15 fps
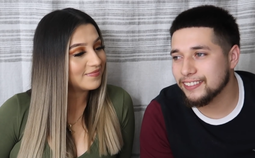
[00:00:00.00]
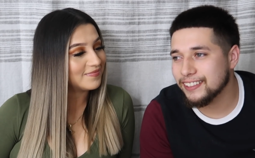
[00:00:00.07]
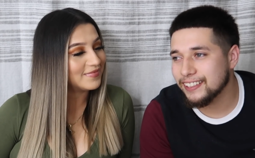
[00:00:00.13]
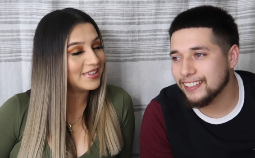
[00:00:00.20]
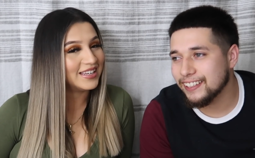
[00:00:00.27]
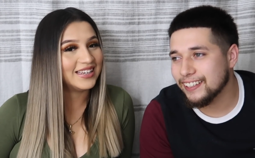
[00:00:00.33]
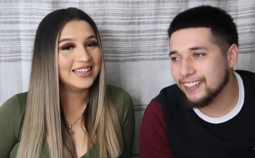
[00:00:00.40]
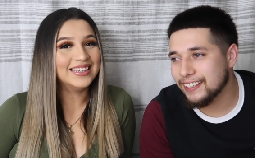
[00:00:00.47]

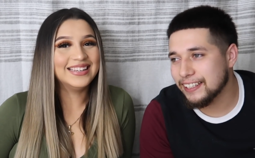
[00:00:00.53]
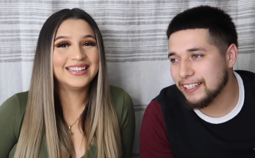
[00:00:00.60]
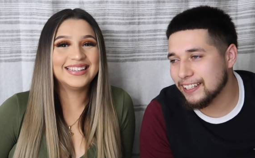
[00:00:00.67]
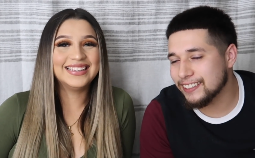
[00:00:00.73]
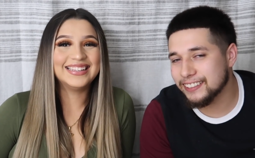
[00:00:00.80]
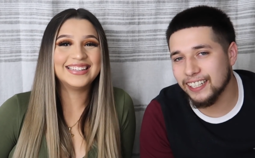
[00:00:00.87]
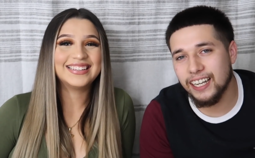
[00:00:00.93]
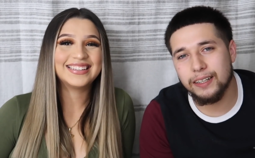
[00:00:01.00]
Speaker 1: Yeah.
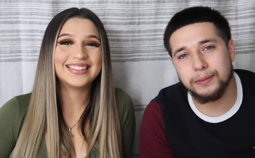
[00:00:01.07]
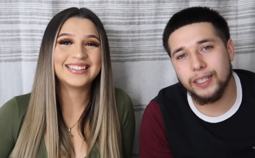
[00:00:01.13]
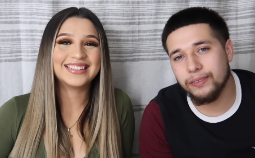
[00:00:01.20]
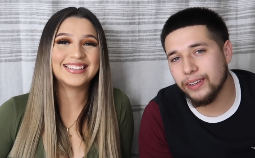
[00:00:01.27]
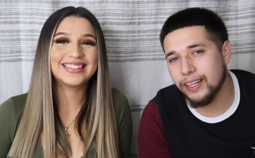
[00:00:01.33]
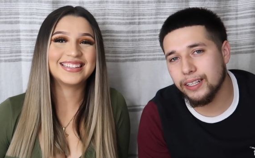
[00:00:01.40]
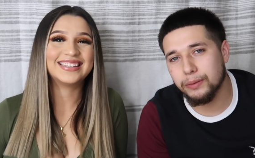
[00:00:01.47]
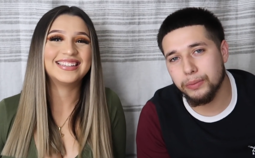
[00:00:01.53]
The times
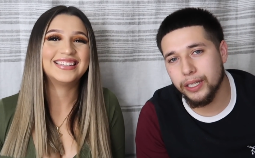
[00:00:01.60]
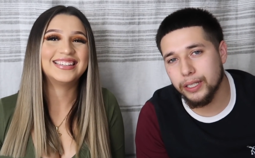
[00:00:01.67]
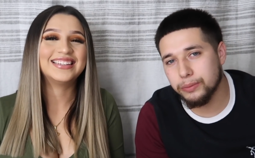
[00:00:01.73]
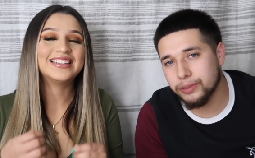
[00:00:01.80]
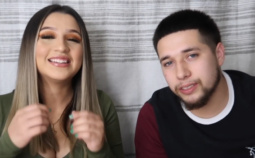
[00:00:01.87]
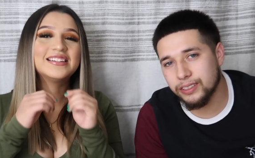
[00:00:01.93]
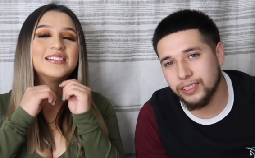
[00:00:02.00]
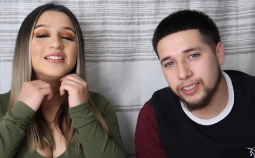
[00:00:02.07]
I've had to
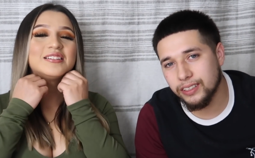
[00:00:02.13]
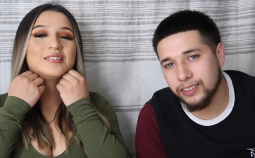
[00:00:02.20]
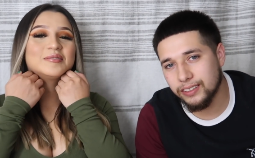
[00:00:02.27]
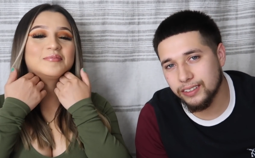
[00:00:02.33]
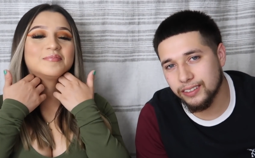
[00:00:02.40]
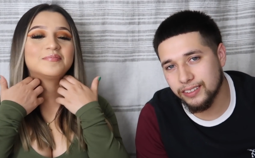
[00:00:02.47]
babysit,